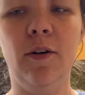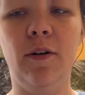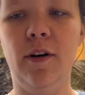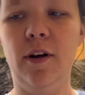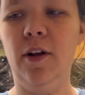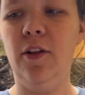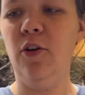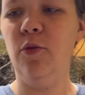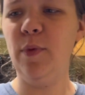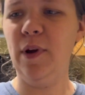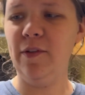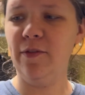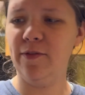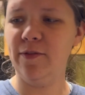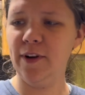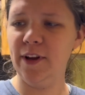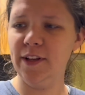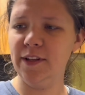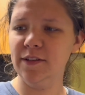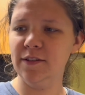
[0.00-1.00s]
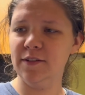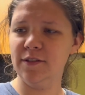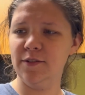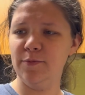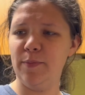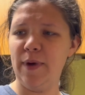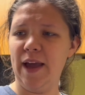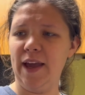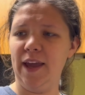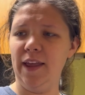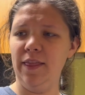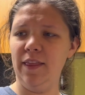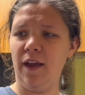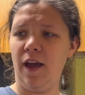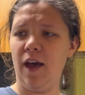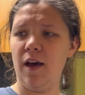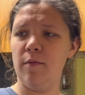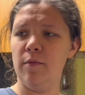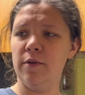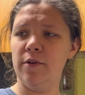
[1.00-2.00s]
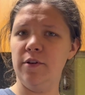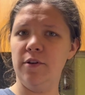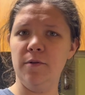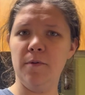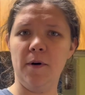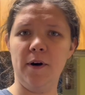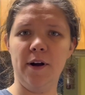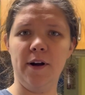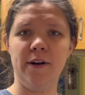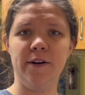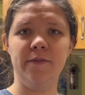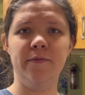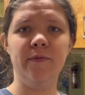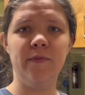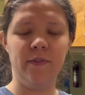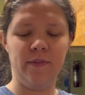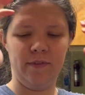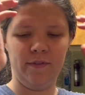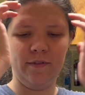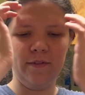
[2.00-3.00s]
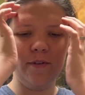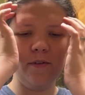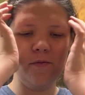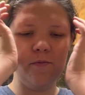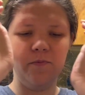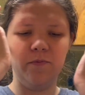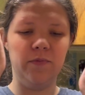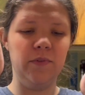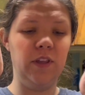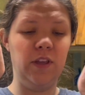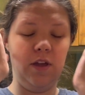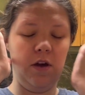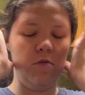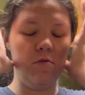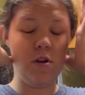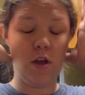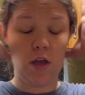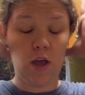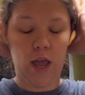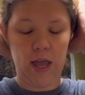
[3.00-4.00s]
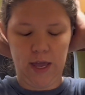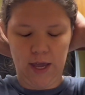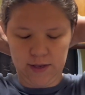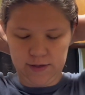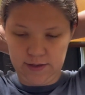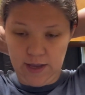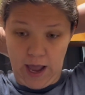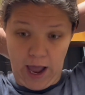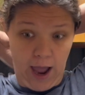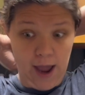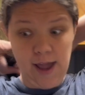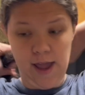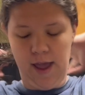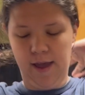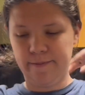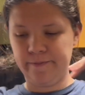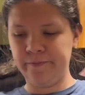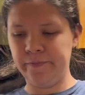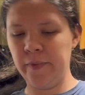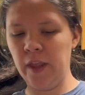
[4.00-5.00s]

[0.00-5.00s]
Hello, my friends. Back in the cupboard you are. Yoda, I guess I am.